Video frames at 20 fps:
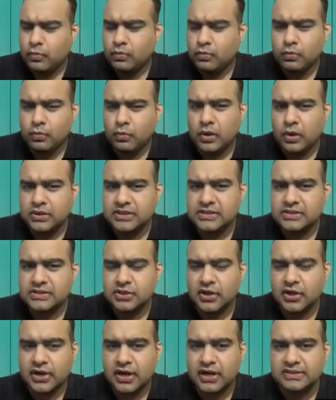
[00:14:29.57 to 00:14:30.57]
What is
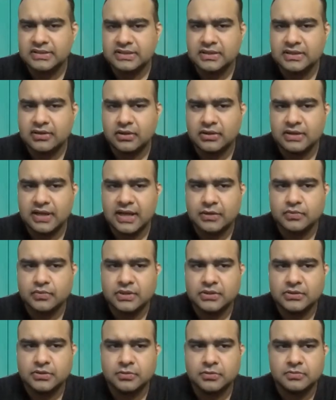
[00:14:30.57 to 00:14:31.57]
your answer on that
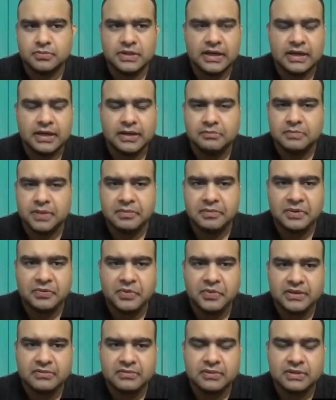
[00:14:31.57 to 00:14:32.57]
one? So
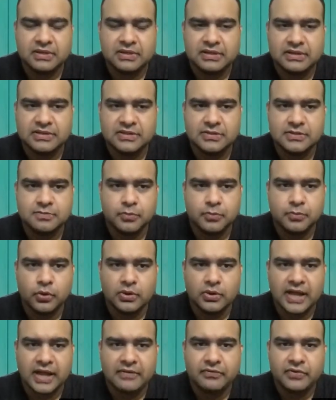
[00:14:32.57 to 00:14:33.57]
maybe it's poll
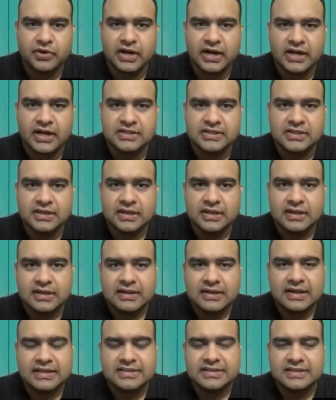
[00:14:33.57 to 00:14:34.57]
time for us.
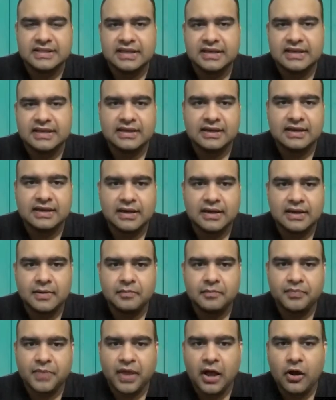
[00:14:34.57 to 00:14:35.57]
Let's see
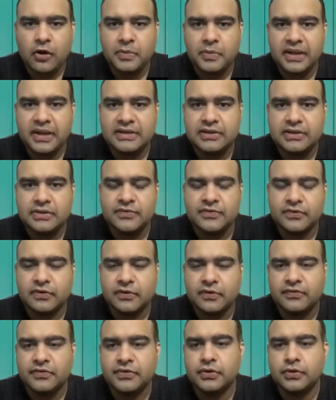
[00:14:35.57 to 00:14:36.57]
how many
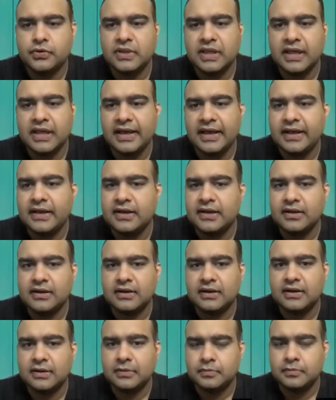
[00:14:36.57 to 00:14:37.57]
of you think
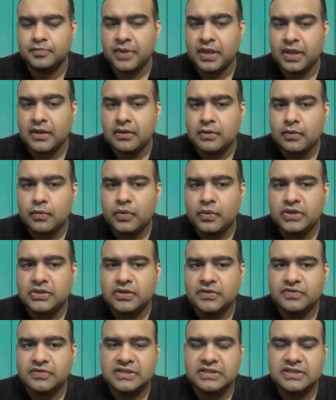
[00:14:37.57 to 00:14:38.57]
which
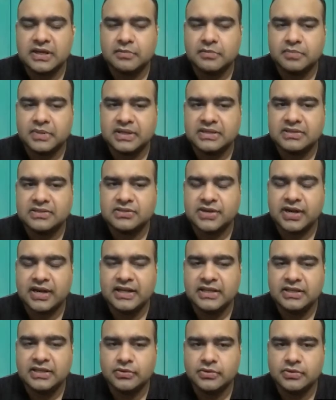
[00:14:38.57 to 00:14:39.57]
of these companies
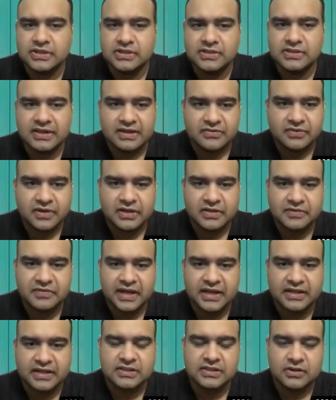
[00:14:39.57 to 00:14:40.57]
really uses network
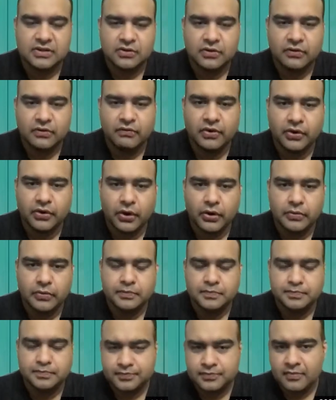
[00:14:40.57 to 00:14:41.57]
effects overall.
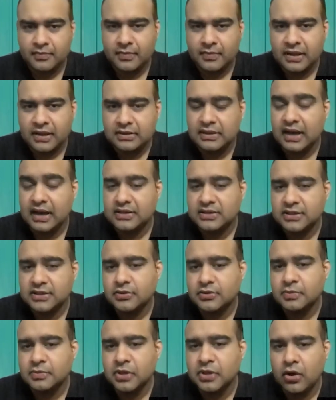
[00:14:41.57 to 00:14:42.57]
The answer
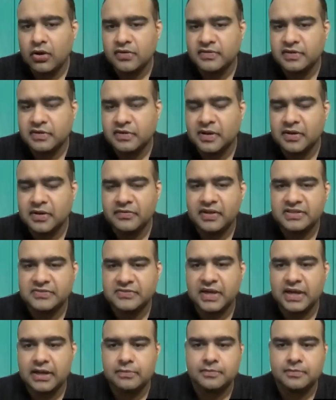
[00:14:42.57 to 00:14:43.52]
could be all of the above as well.